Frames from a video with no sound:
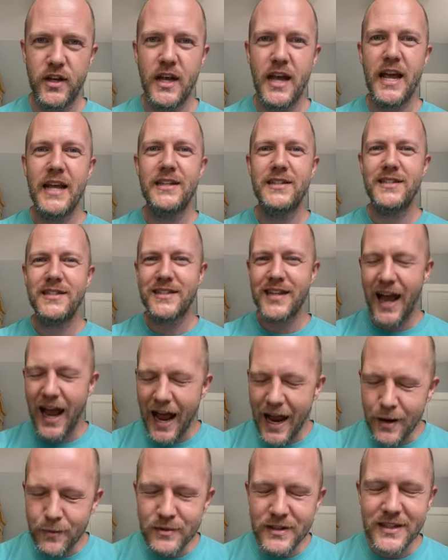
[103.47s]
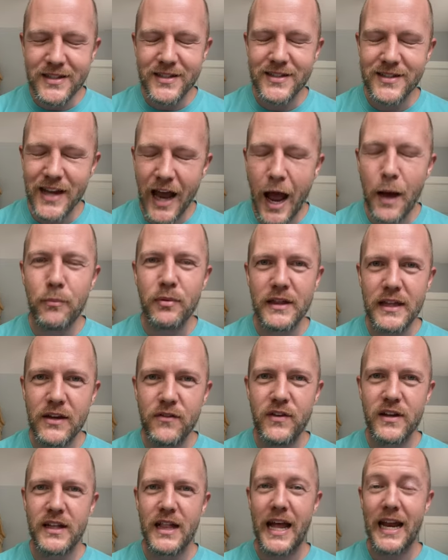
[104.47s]
It's time to stop
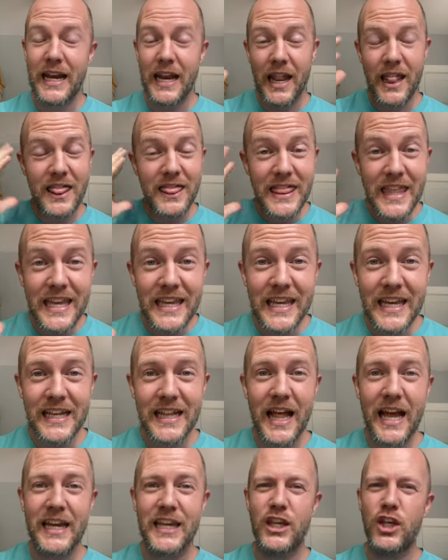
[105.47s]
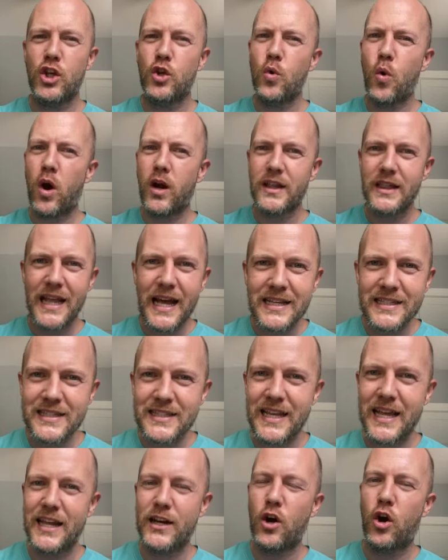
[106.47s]
living like and thinking like you are less
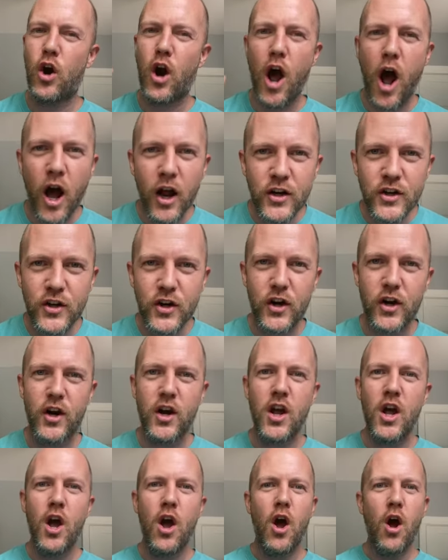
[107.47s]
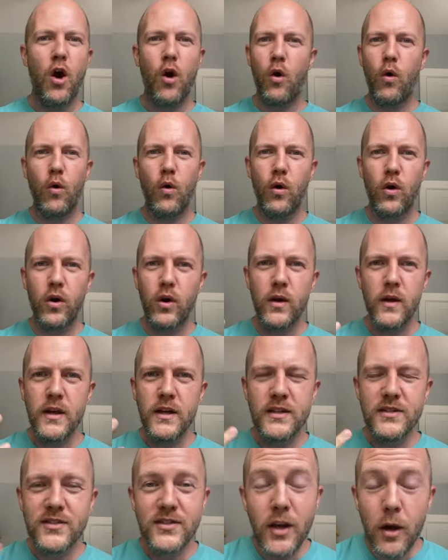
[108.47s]
than or under or
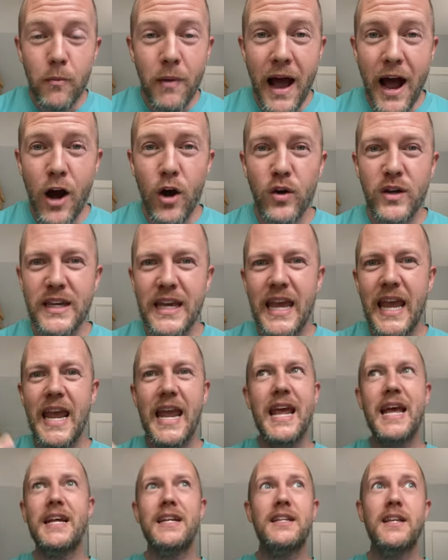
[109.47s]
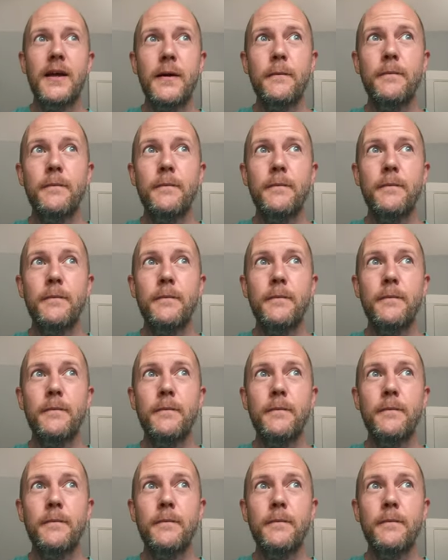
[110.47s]
somehow can't